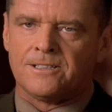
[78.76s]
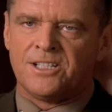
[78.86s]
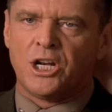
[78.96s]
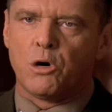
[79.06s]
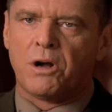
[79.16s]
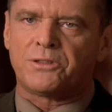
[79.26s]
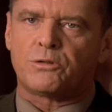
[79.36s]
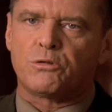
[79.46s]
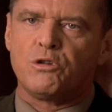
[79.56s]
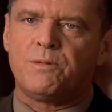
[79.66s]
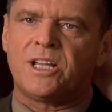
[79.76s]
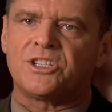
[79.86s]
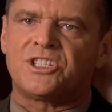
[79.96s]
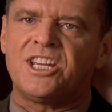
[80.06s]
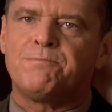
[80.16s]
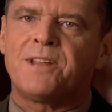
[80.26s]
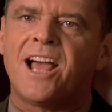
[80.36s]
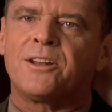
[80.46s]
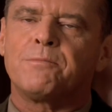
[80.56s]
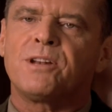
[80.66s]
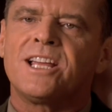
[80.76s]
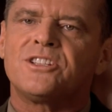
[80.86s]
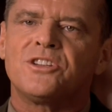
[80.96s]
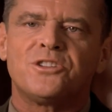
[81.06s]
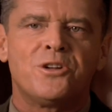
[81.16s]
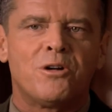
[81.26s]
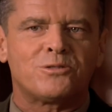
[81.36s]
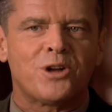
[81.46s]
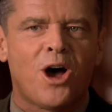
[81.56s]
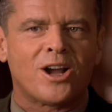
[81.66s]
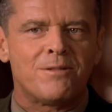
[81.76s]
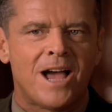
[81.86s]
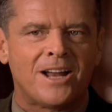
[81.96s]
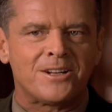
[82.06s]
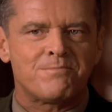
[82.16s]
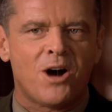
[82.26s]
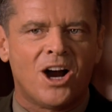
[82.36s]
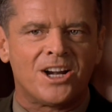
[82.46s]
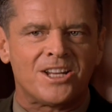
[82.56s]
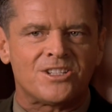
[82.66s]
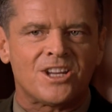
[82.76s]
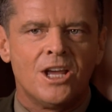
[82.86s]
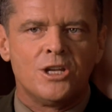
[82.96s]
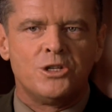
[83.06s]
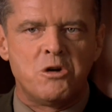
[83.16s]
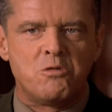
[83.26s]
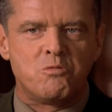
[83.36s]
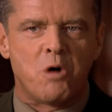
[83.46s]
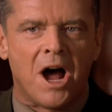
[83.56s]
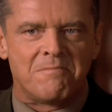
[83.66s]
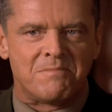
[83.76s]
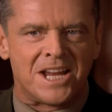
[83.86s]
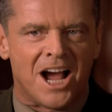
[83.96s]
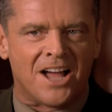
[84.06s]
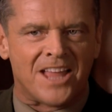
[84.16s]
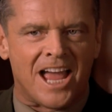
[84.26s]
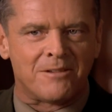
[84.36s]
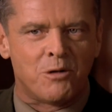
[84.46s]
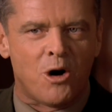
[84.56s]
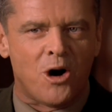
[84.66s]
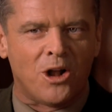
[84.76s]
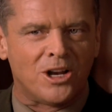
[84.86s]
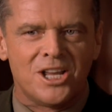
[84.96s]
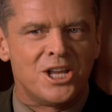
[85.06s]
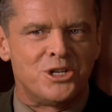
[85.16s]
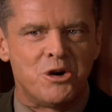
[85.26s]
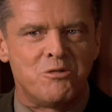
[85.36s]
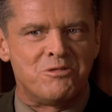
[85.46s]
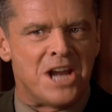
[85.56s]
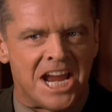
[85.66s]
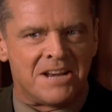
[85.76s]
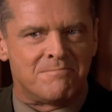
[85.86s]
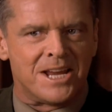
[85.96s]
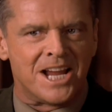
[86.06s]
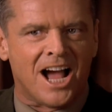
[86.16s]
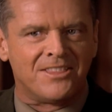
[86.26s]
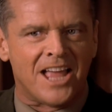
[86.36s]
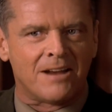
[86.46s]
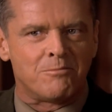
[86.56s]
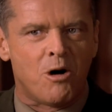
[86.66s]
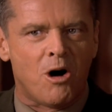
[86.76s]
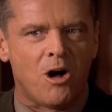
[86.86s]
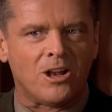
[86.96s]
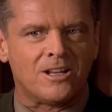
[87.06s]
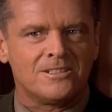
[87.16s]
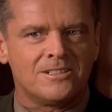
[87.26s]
You don't want the truth because deep down in places you don't talk about at parties, you want me on that wall. You need me on that wall.